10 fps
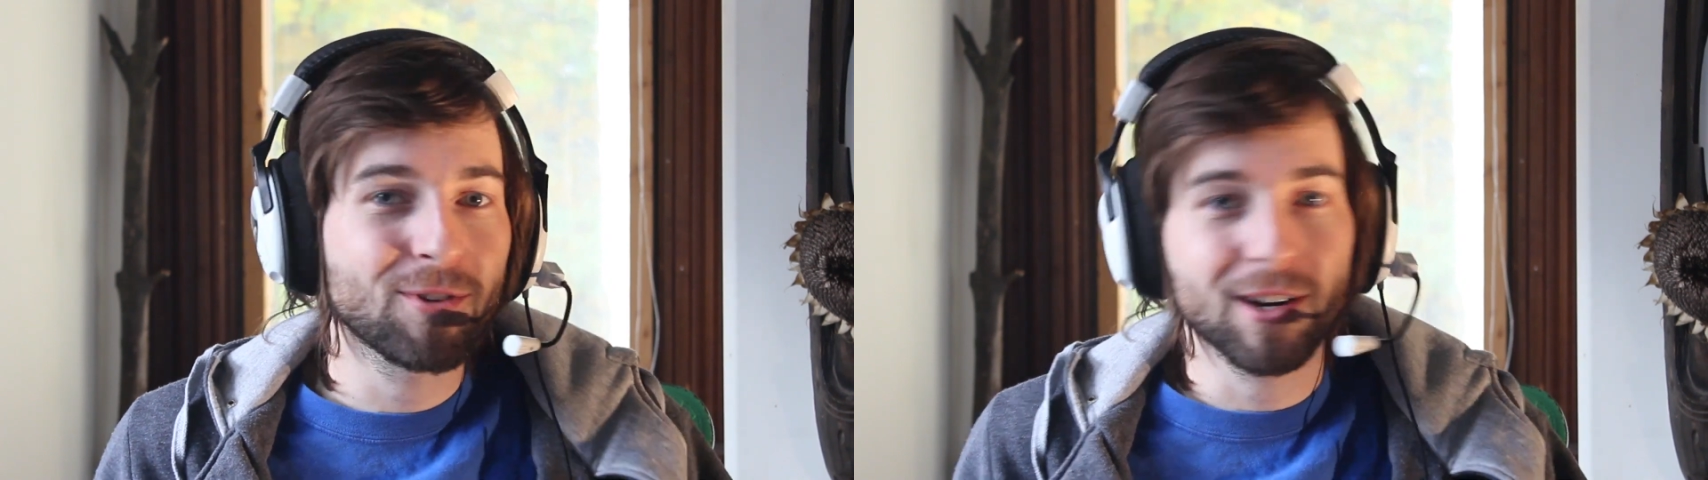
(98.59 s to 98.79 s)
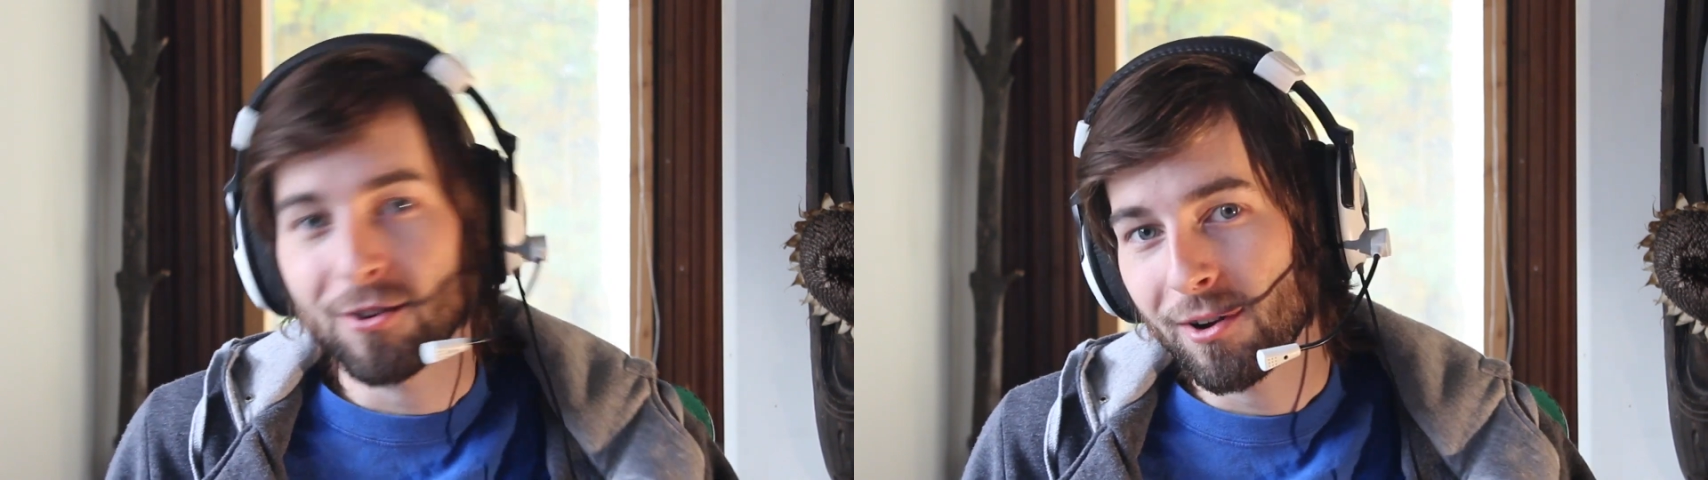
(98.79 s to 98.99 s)

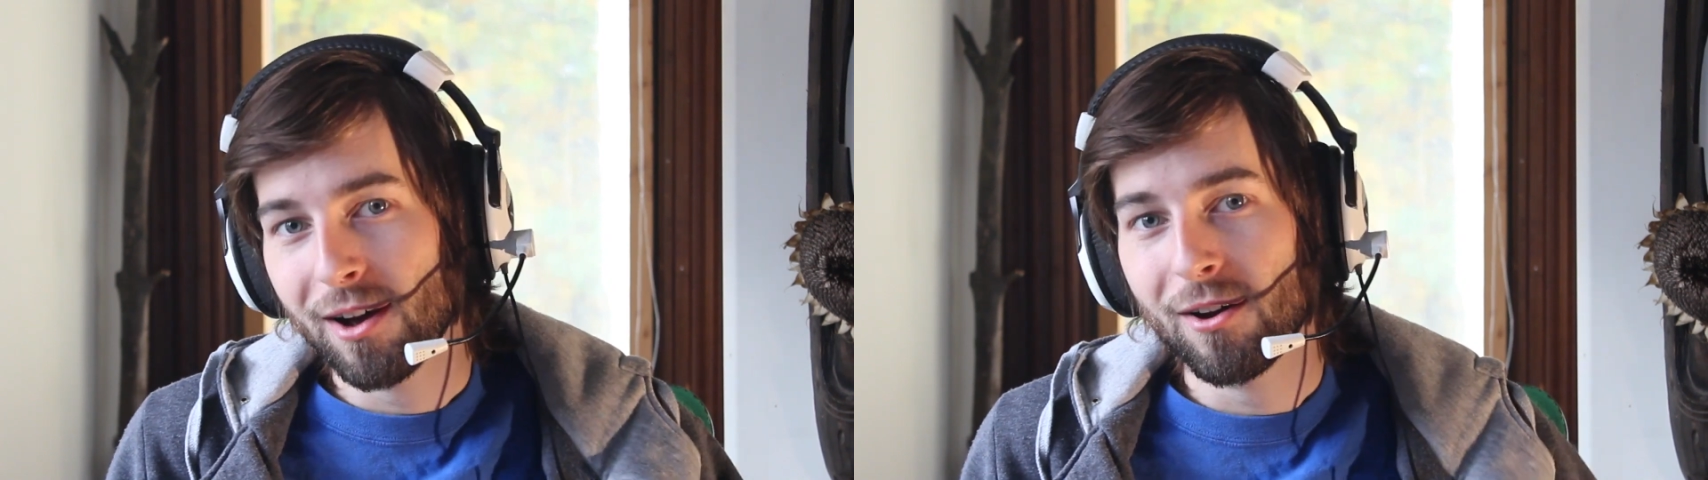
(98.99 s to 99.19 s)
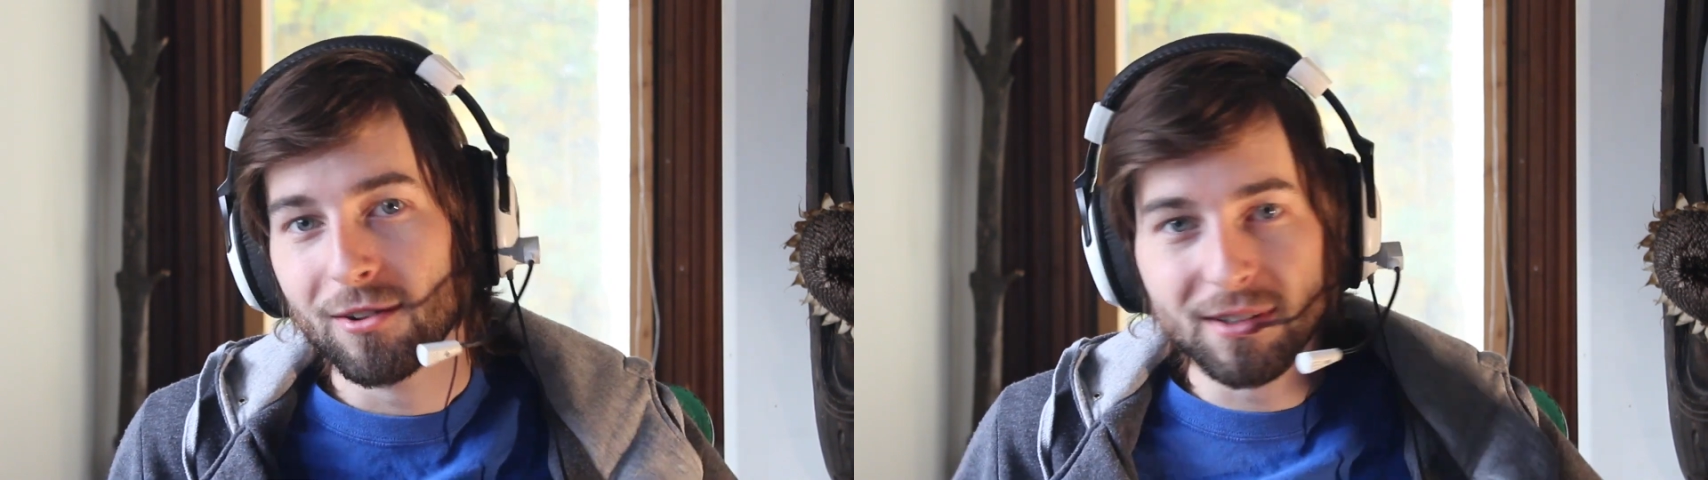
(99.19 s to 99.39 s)
You want to go
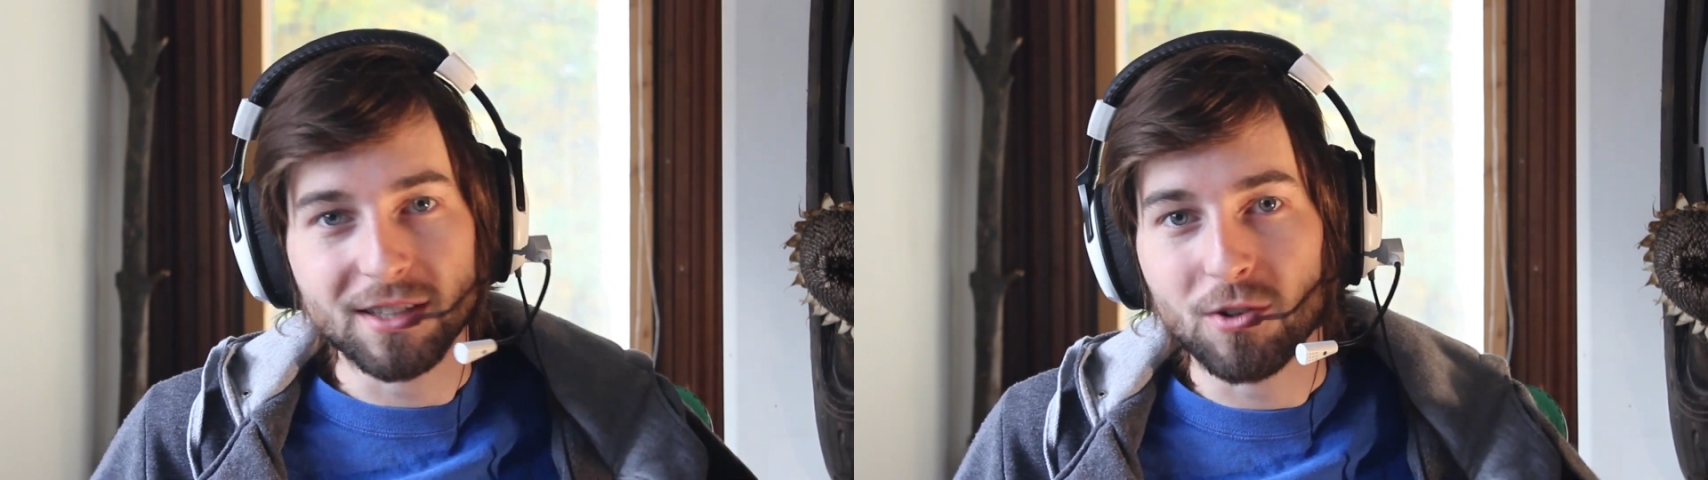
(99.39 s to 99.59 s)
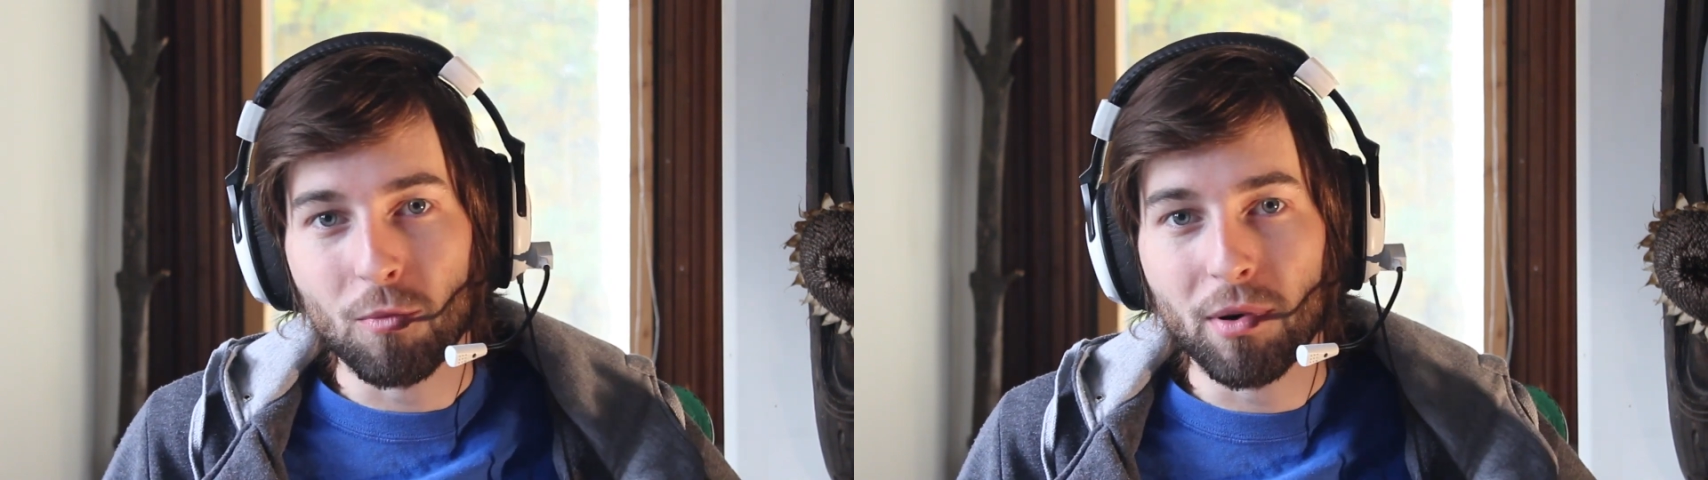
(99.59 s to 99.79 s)
out.
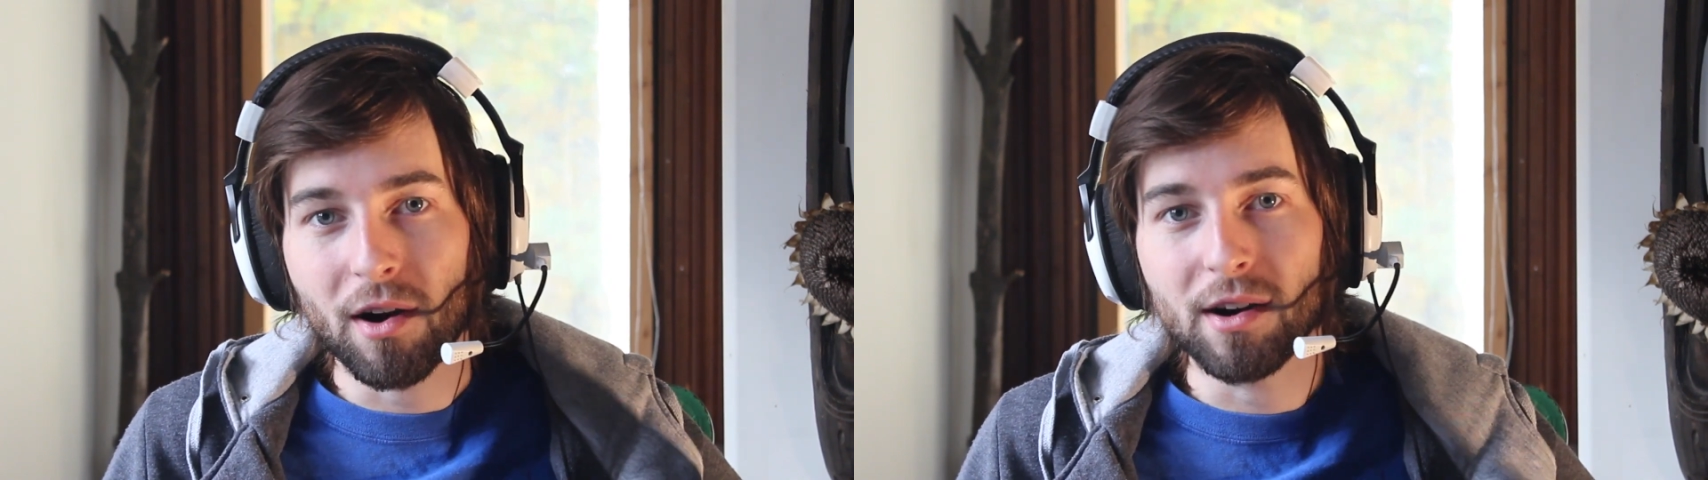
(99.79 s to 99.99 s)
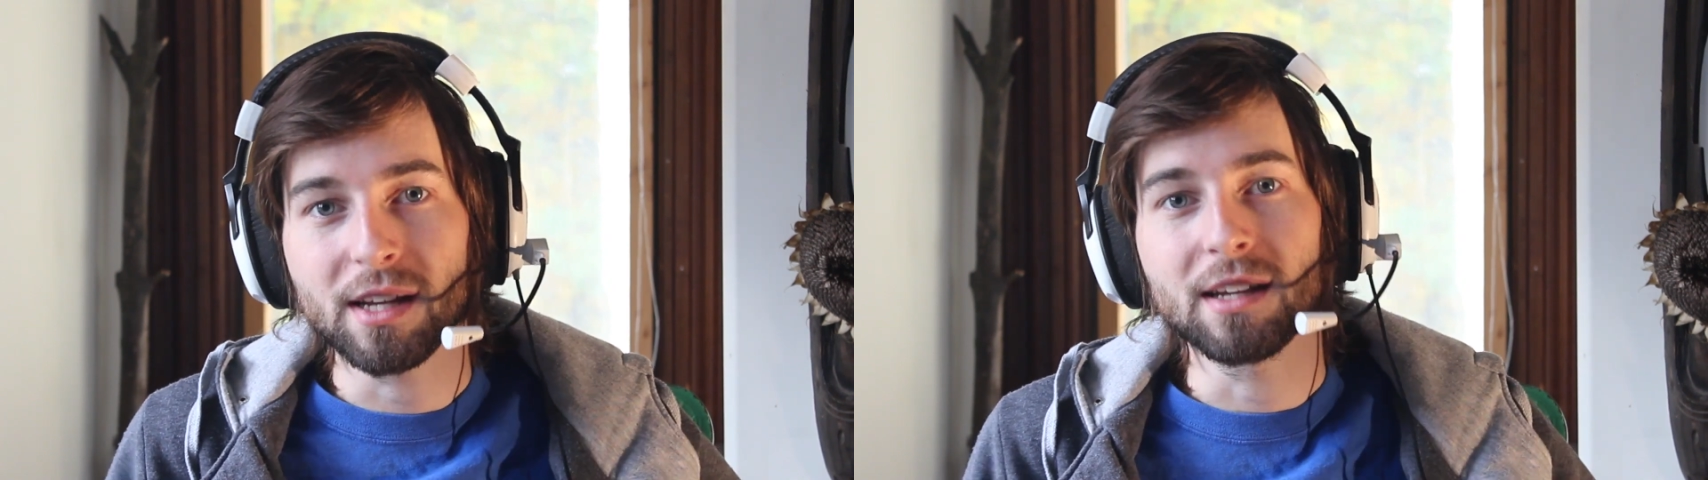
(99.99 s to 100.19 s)
Let's go
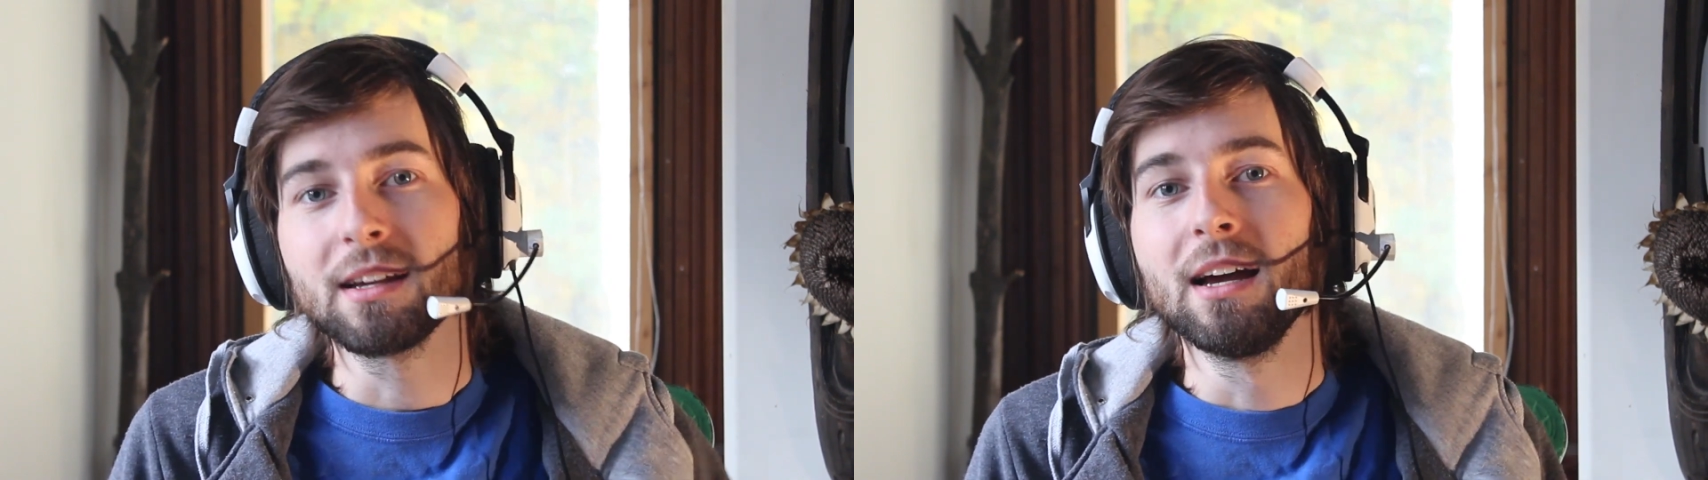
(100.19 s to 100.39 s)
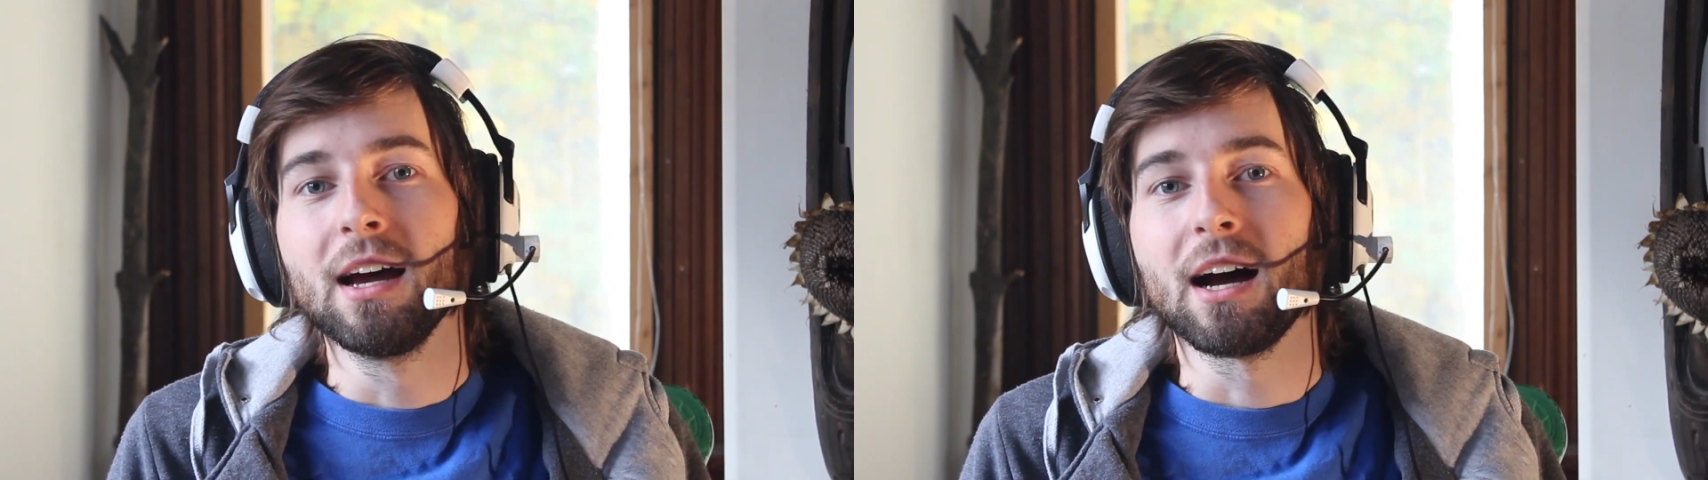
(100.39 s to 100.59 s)
party.